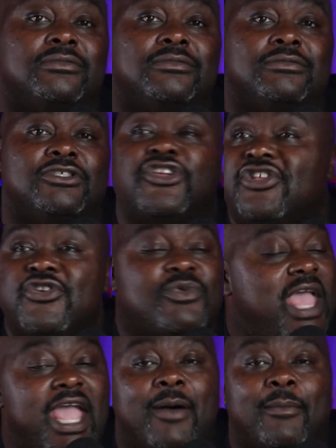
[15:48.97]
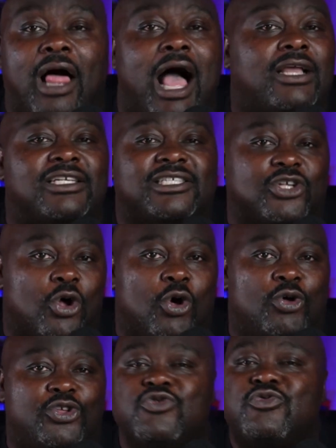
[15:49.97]
You can't block a soul.
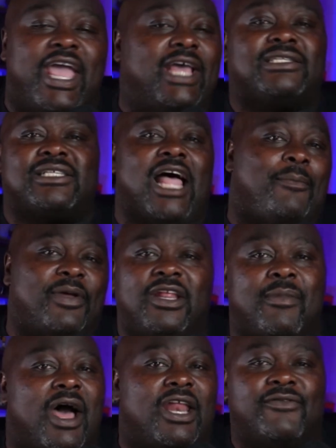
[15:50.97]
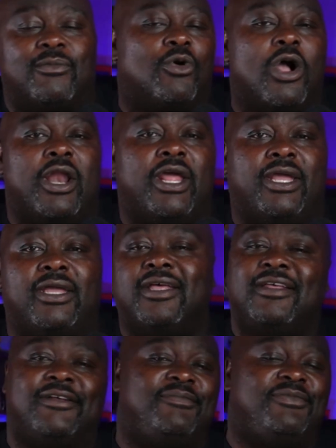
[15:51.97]
You can't stop anybody from running.
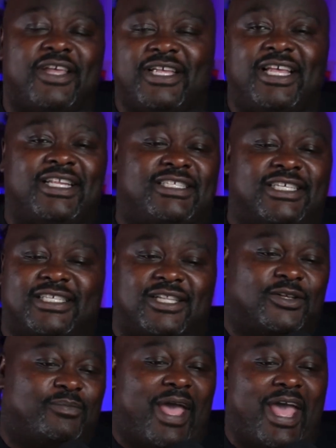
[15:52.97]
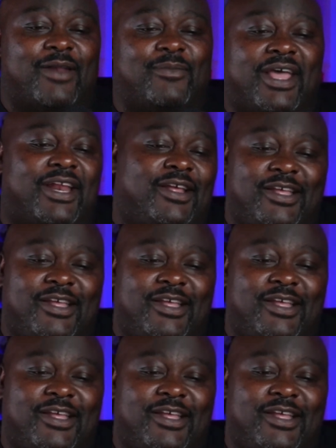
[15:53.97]
It just looked bad, man.